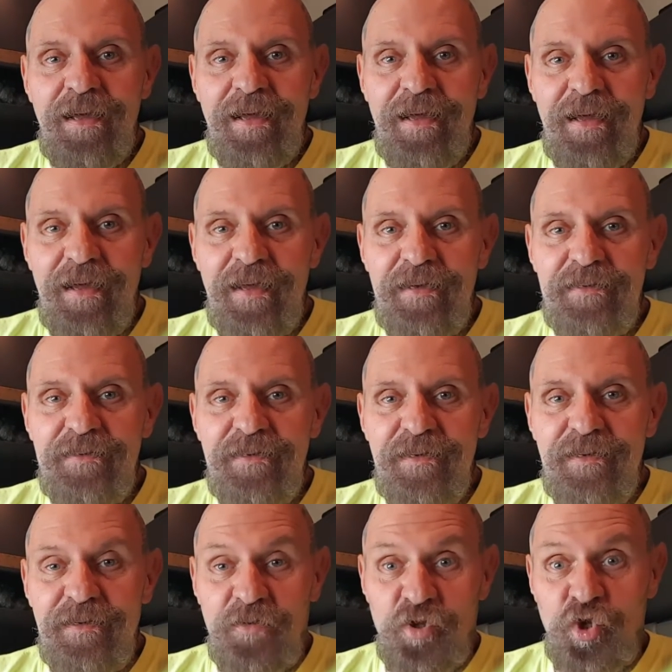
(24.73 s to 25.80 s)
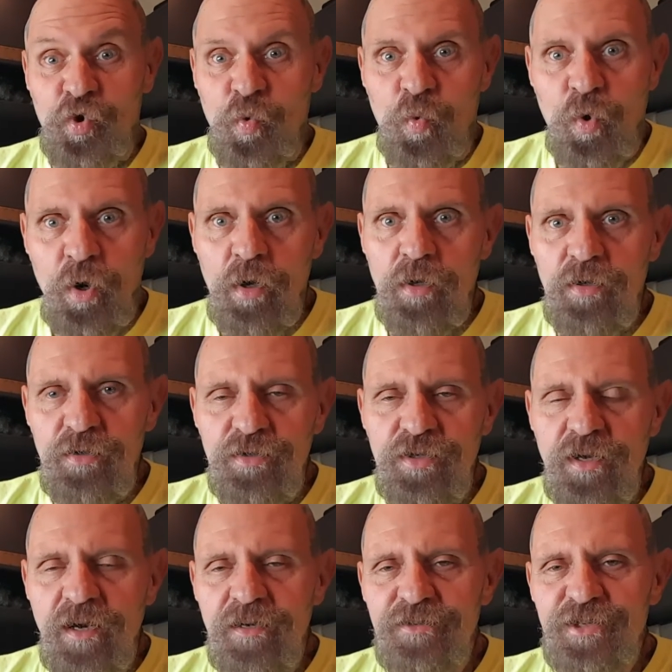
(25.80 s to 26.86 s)
at uh, the world's
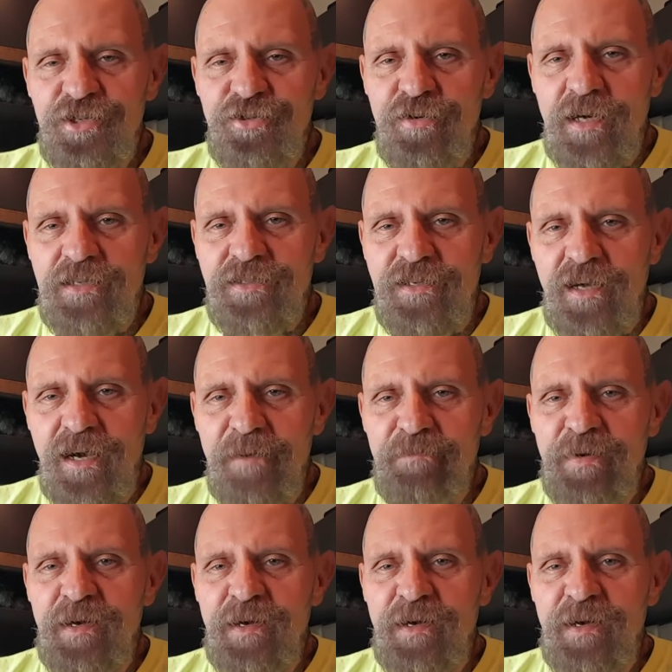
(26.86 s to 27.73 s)
largest truck stop.